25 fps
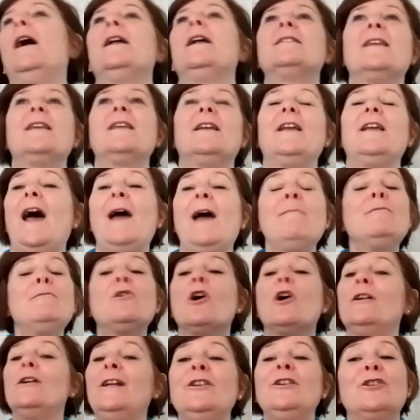like I'm
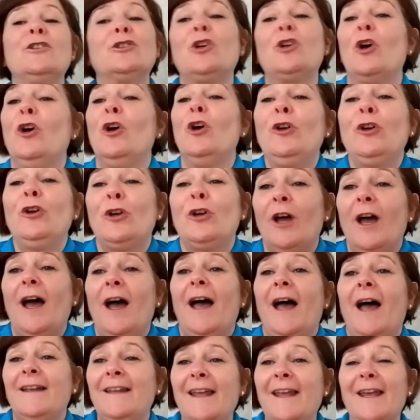learning to cook
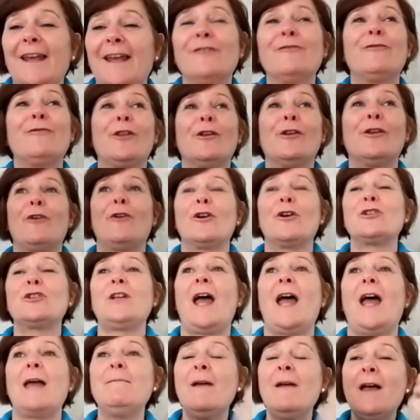again for the first
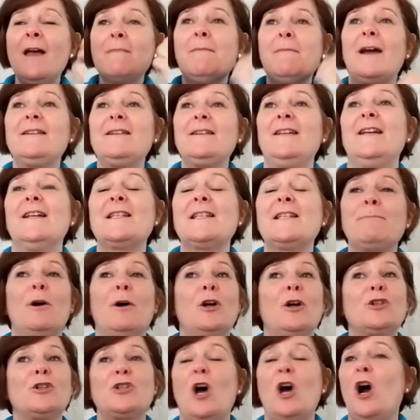time. My taste
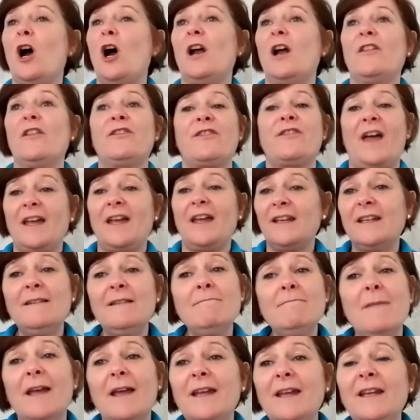buds are
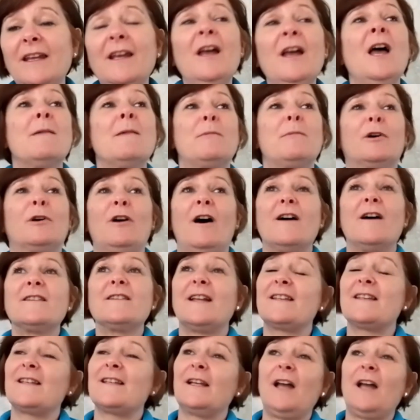thanking me, because
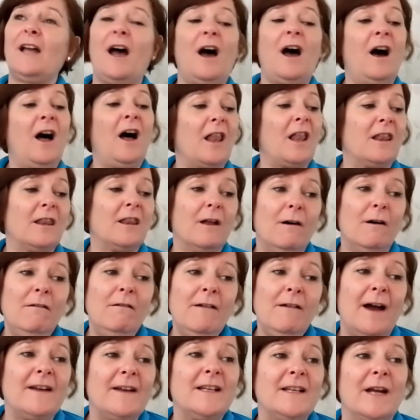it's like,
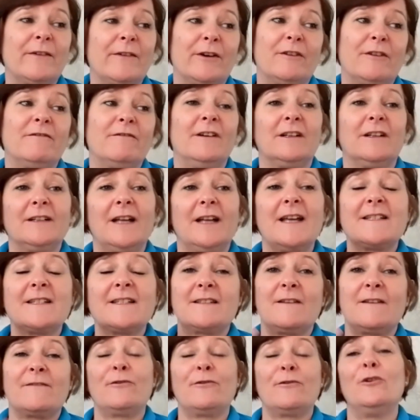hello, I never realized
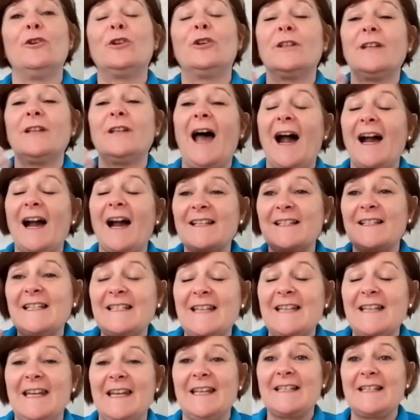the food could actually
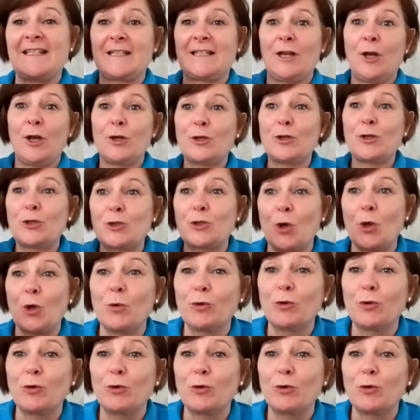taste so